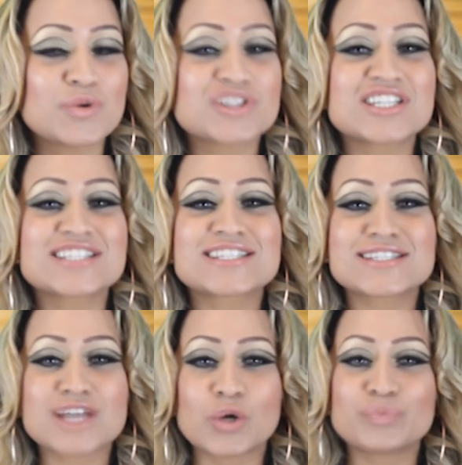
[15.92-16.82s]
watching
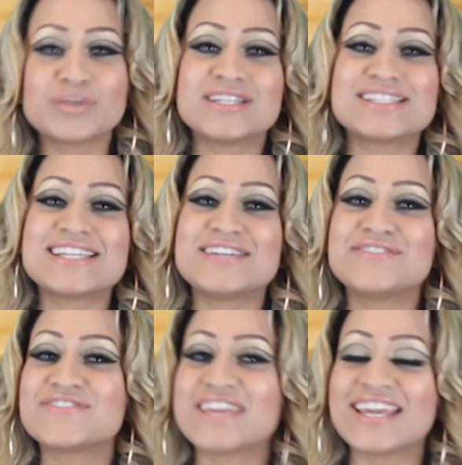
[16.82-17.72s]
Sculpt Beauty
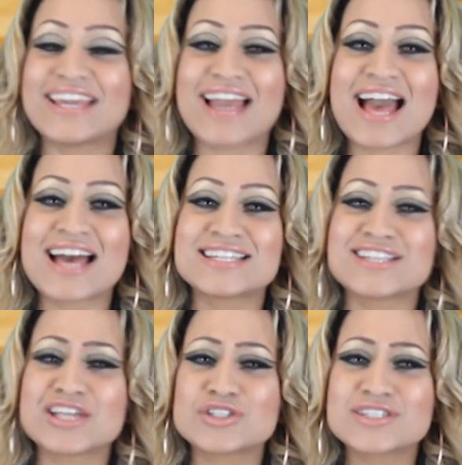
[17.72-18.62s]
TV, and
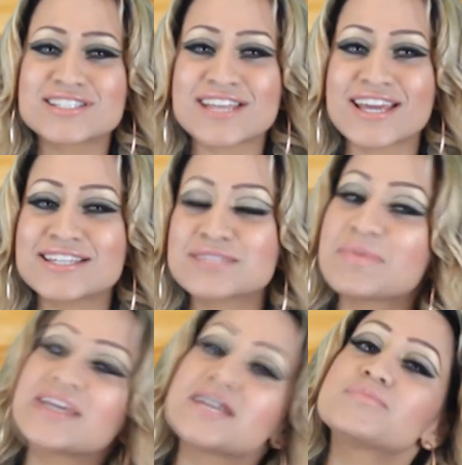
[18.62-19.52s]
today's
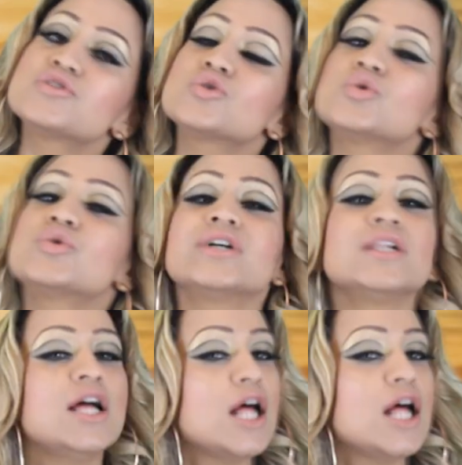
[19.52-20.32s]
makeup tutorial